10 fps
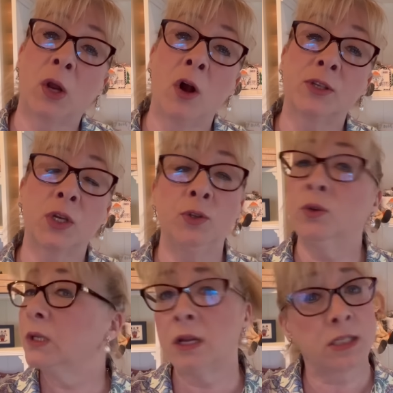also you
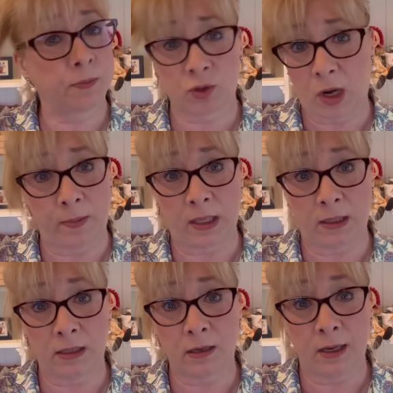can unsubscribe at
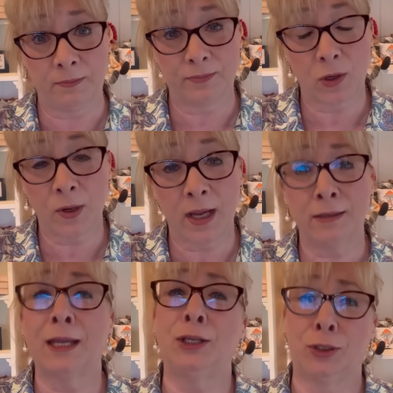any time. Okay,
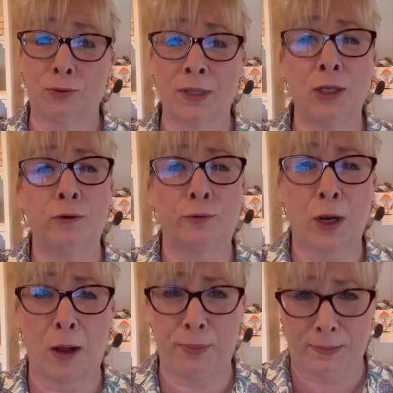thank you. Thank you for
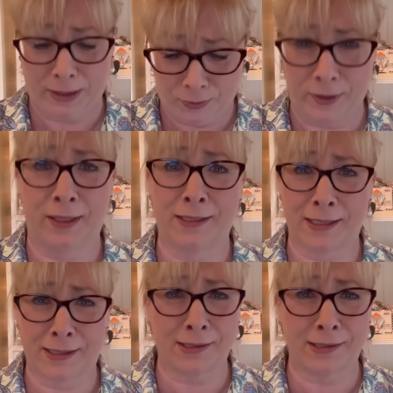helping me with this. It's a